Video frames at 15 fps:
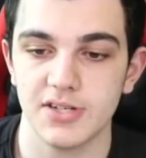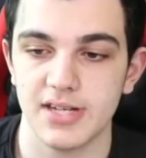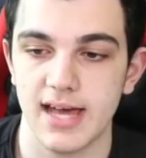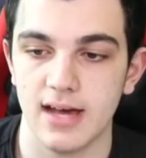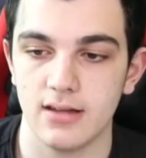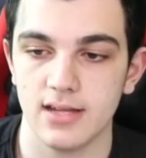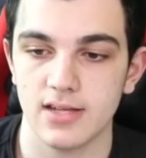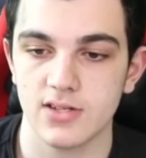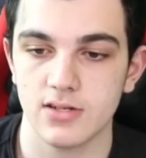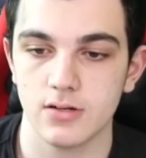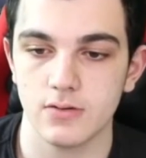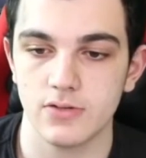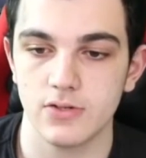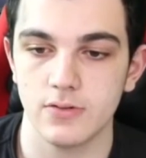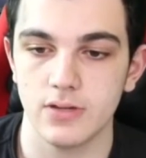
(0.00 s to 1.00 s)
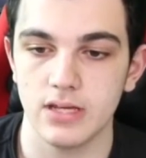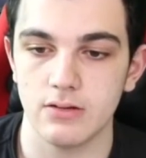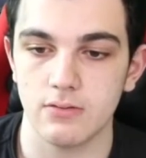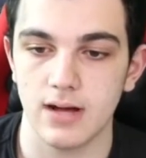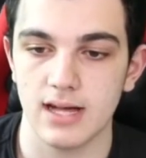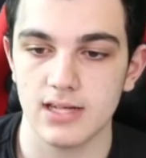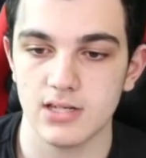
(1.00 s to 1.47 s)
Now let's go to the
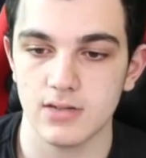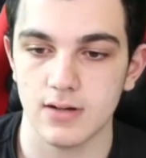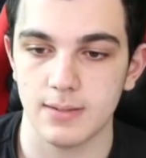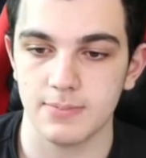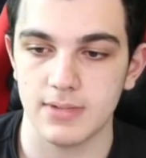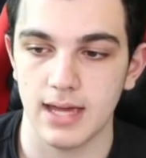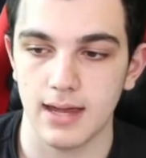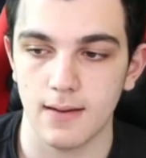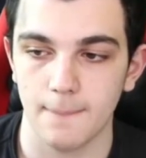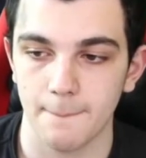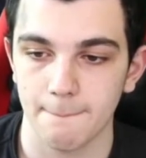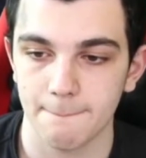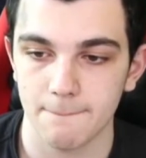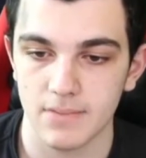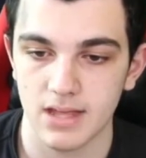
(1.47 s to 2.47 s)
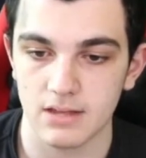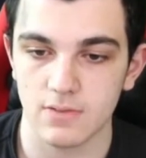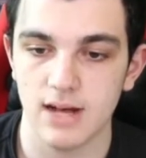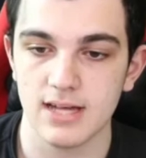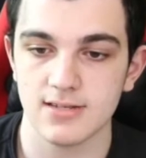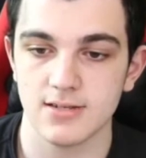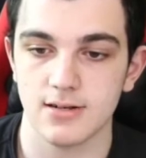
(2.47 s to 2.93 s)
roster update. Now the
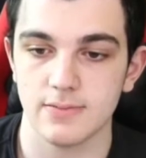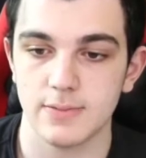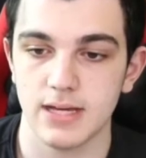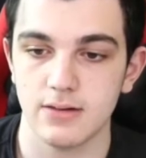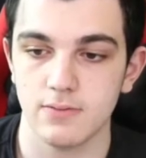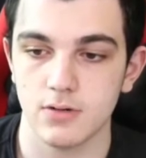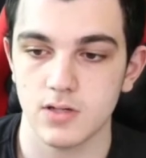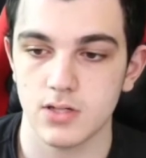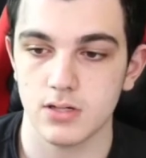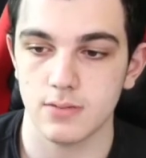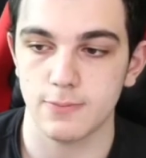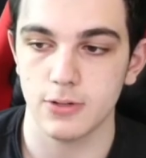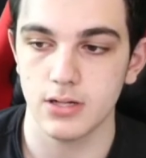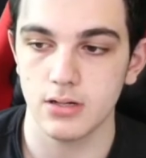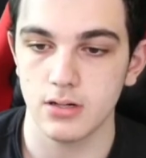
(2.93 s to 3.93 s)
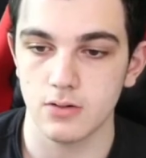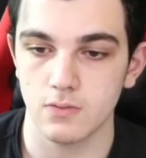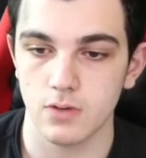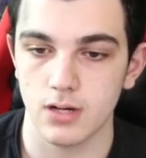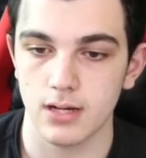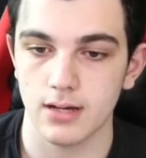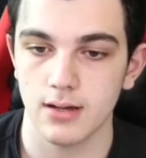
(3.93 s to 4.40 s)
roster update was a pretty good
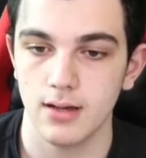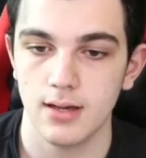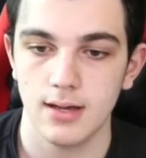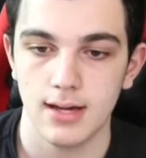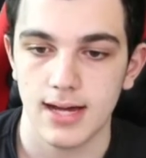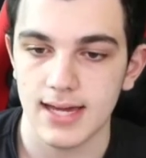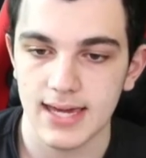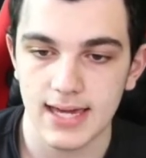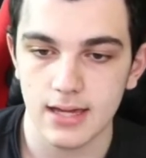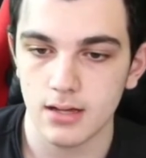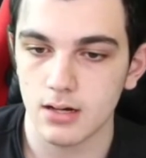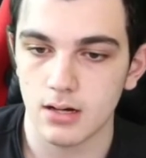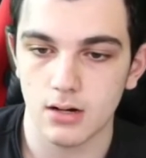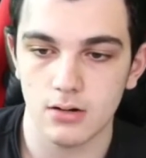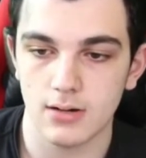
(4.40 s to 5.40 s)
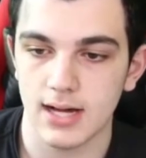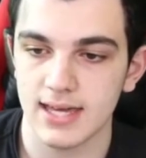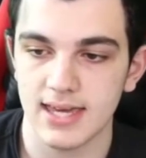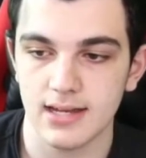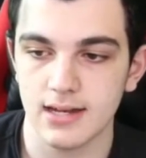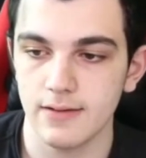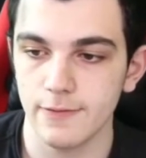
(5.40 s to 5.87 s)
one. I
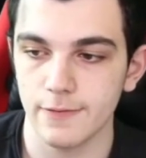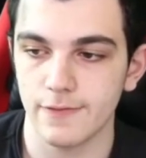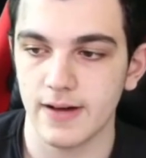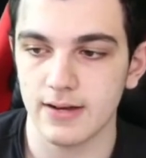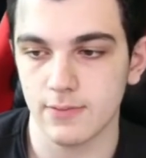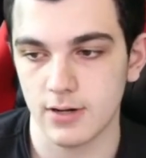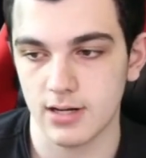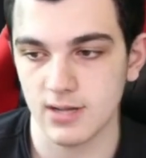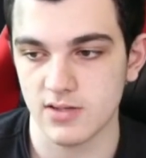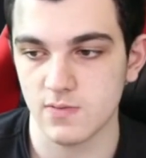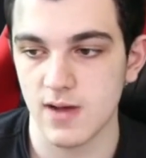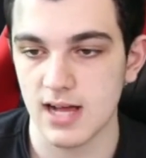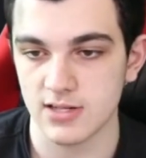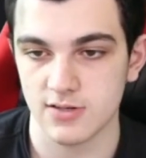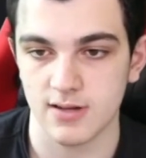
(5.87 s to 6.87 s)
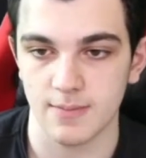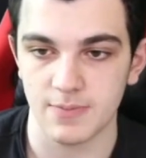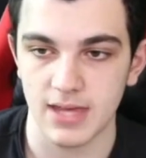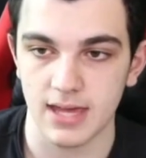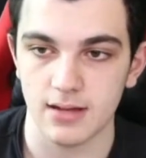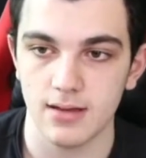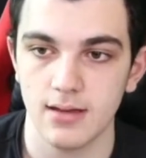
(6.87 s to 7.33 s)
can never find where it is. Roster
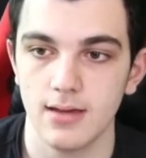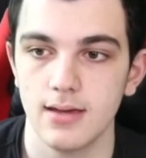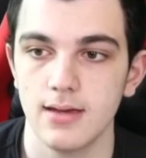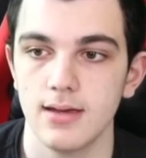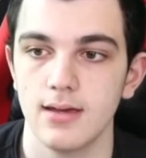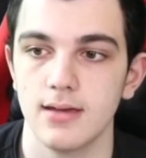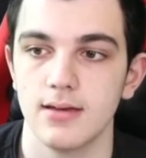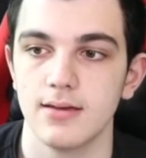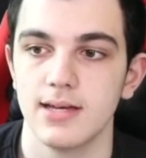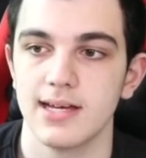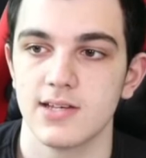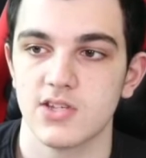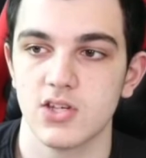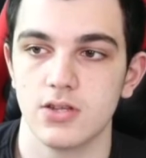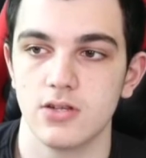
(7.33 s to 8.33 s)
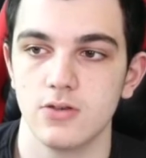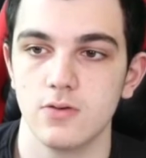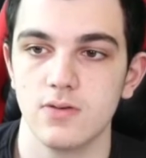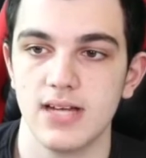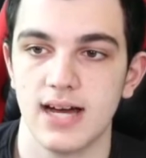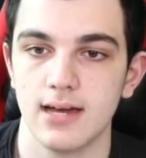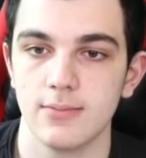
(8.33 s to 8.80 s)
update. So the
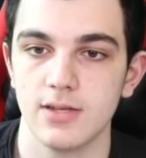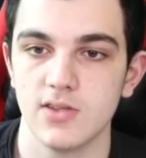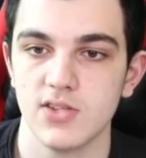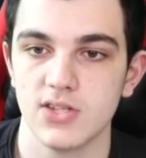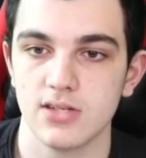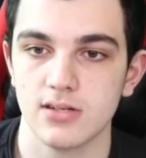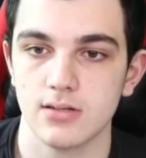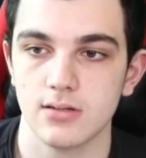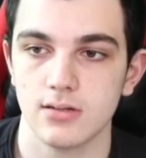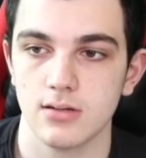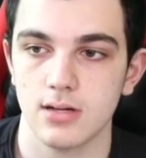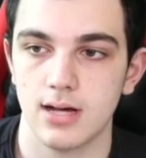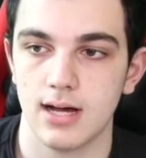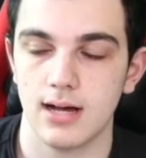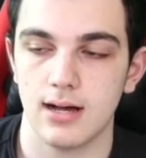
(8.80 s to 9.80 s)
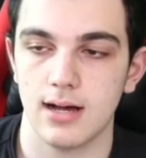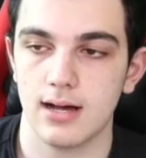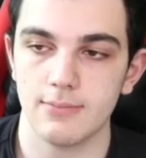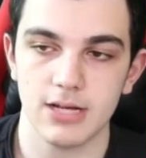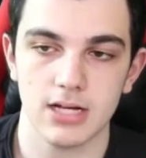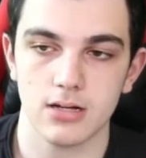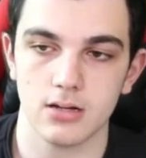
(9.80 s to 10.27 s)
new diamonds,
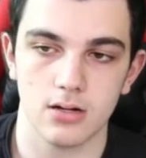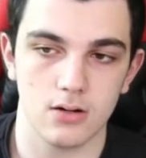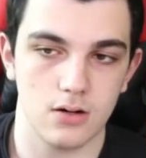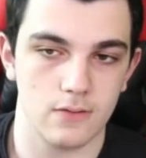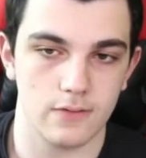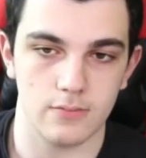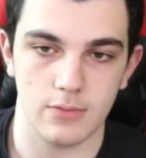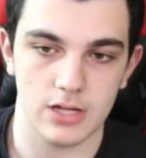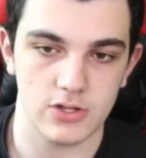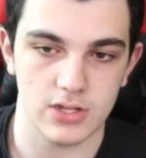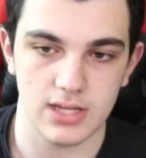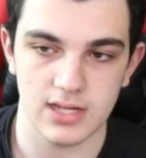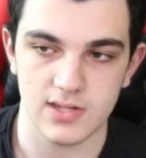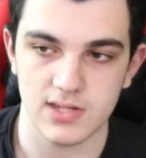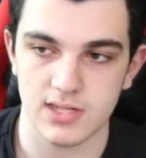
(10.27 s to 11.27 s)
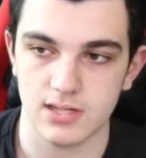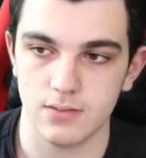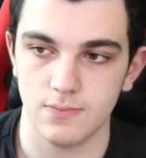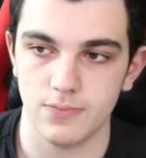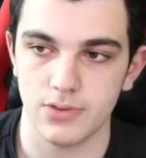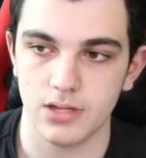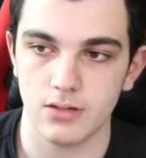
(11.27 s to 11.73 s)
I'm not going to go over much of this.
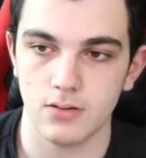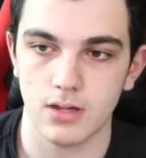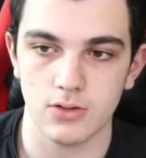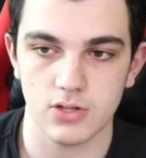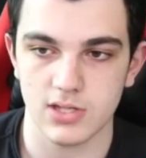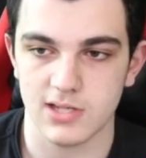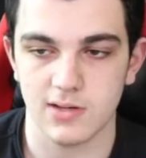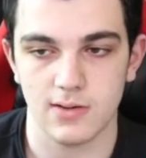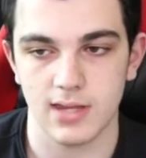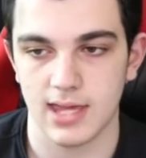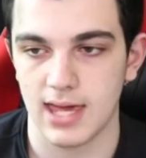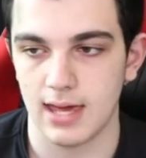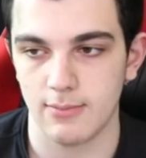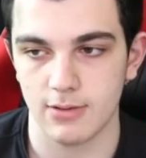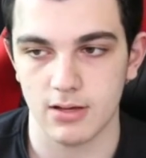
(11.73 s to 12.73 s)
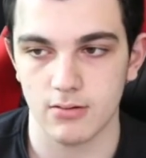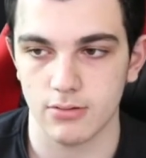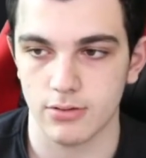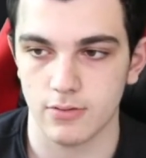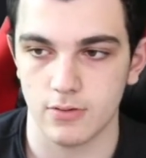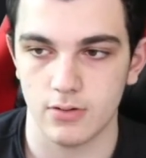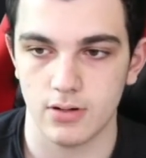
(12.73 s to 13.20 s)
You can just go in the game and go
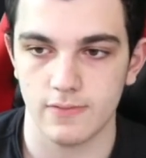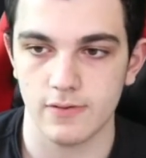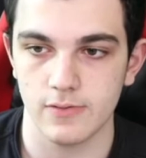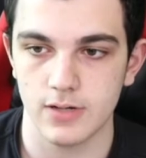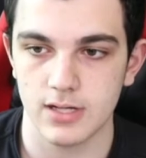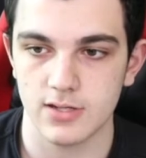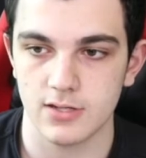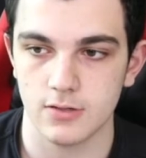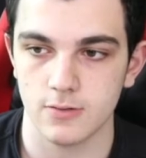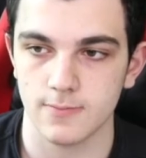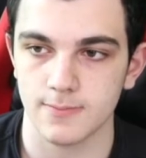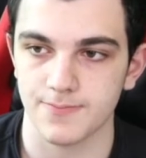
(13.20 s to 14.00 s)
through it if you want to.